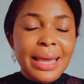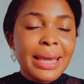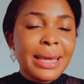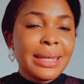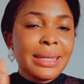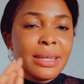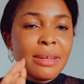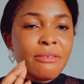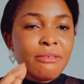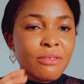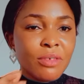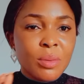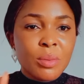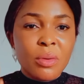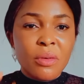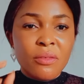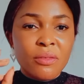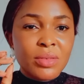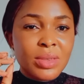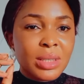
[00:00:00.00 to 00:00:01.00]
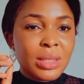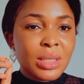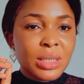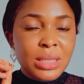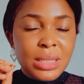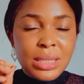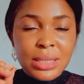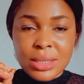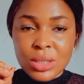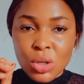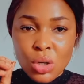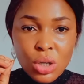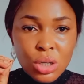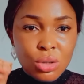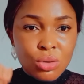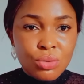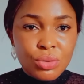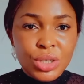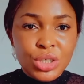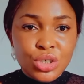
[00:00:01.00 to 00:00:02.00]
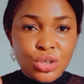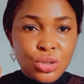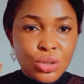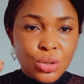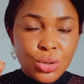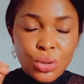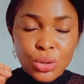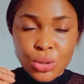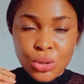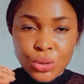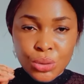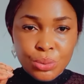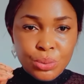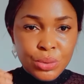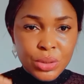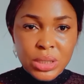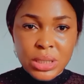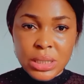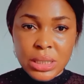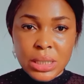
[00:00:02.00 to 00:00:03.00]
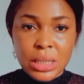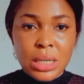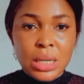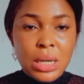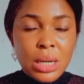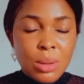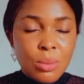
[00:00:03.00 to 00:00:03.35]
any form of discoloration on your body,